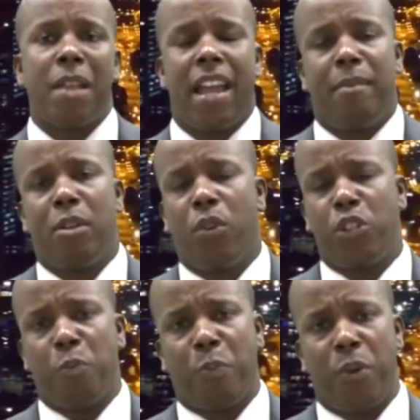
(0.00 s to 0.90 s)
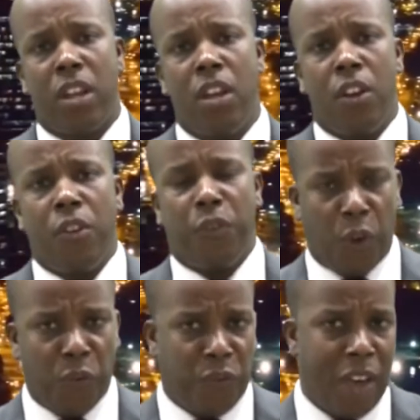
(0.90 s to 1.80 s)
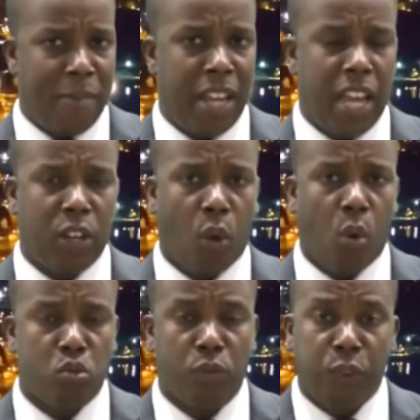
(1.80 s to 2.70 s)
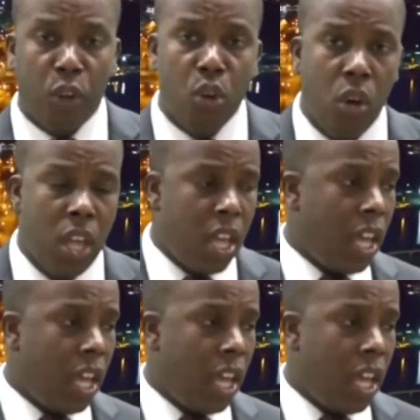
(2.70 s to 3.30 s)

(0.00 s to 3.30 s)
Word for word: I am going to pray for your family, and also for you.